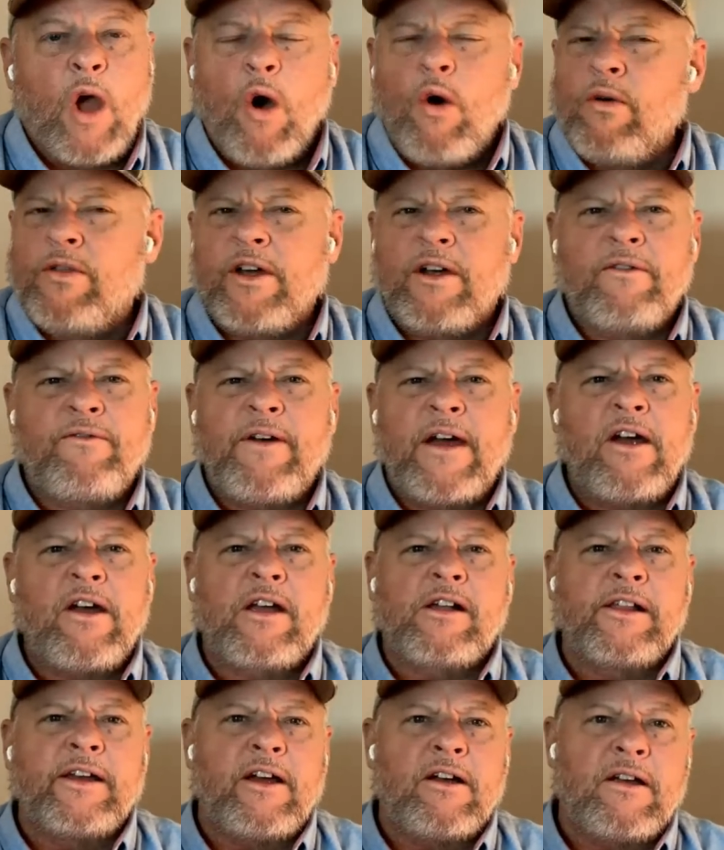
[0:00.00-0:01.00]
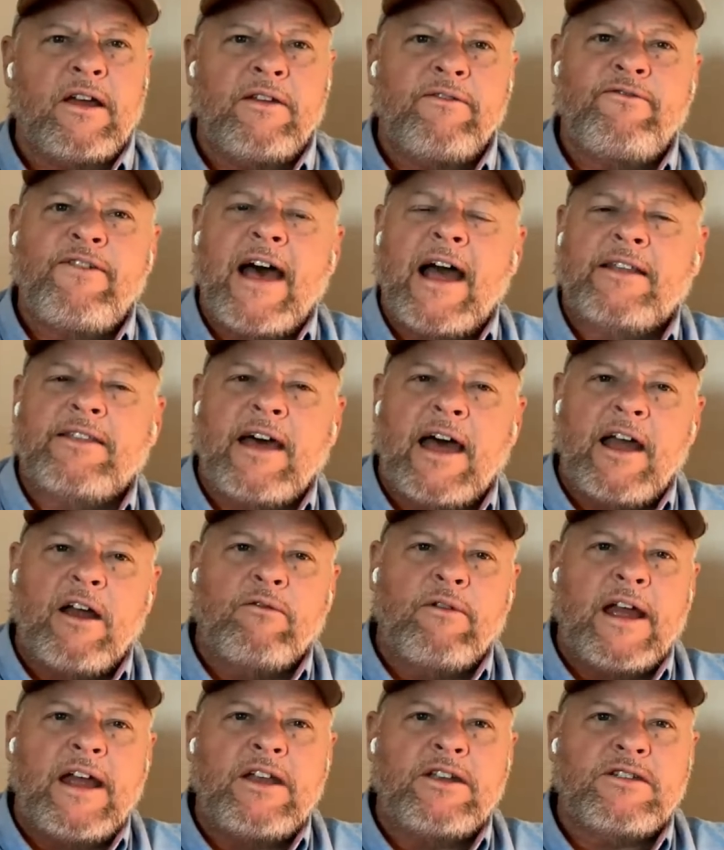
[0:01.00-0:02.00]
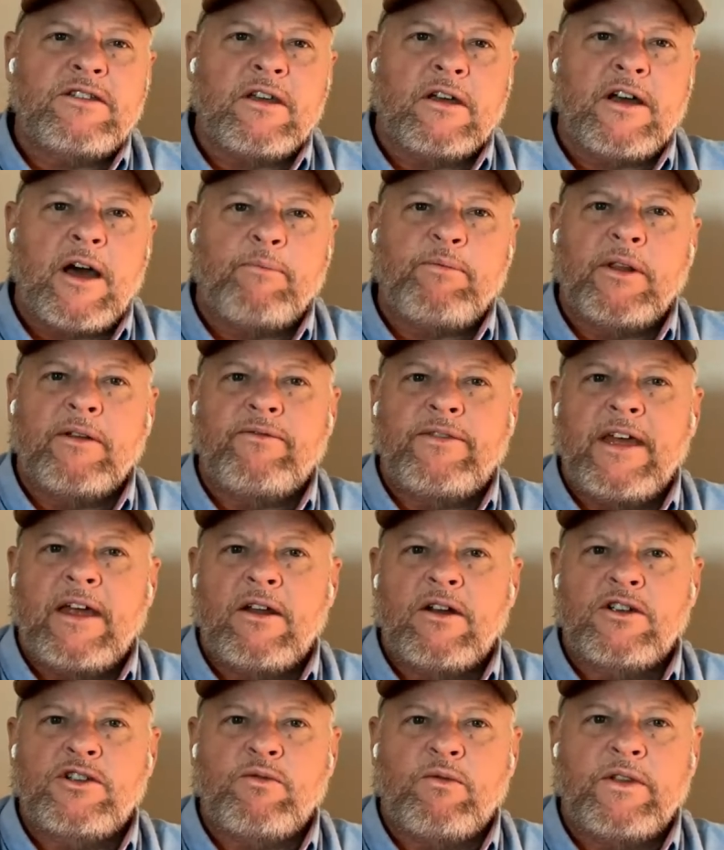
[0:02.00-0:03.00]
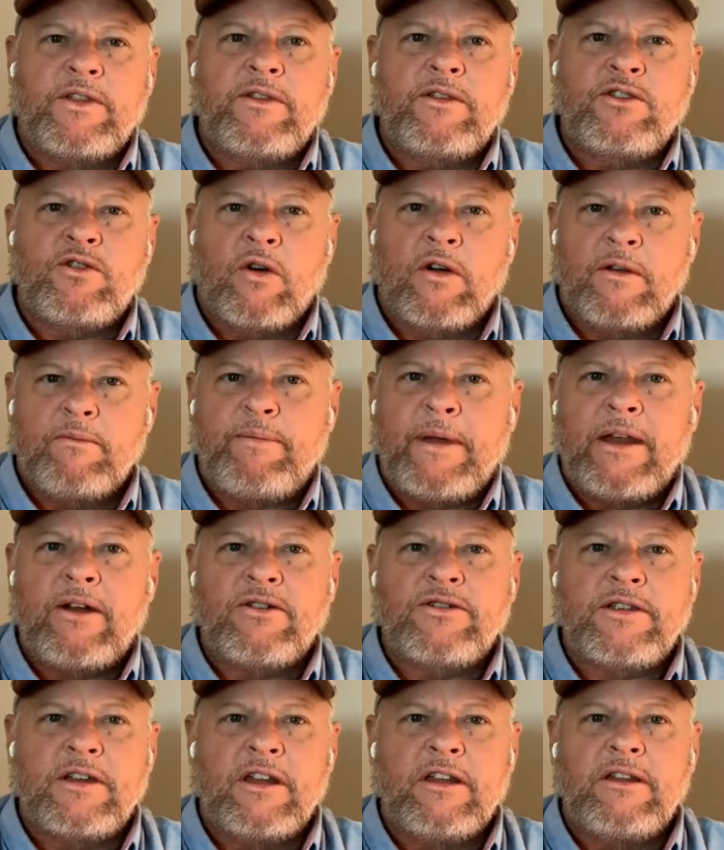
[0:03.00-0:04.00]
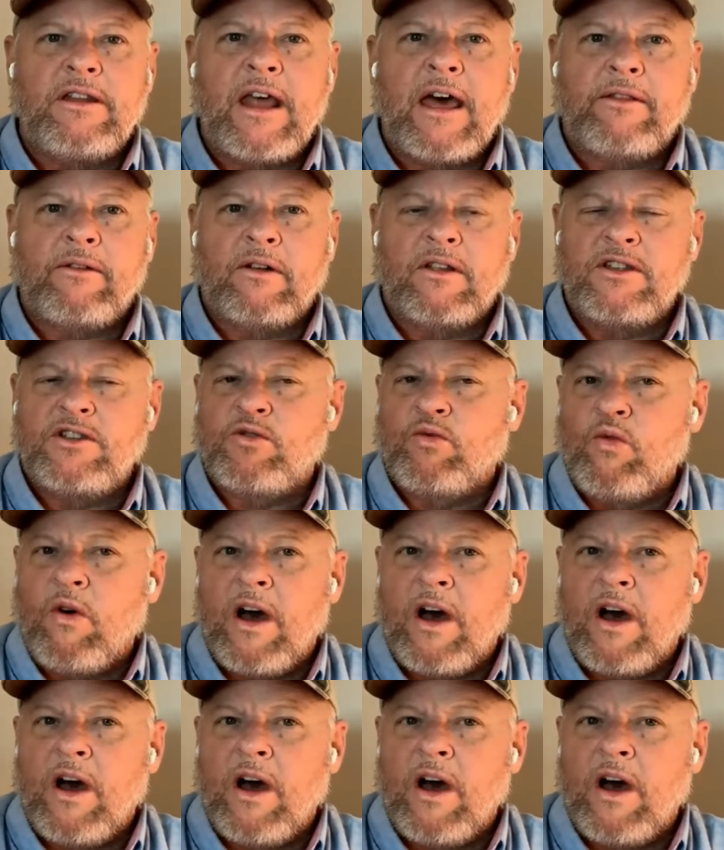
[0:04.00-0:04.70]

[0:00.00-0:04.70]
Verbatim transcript: Oh, they're very clear. In fact, I arranged a couple of dinners with Jordan Peterson in the Netherlands.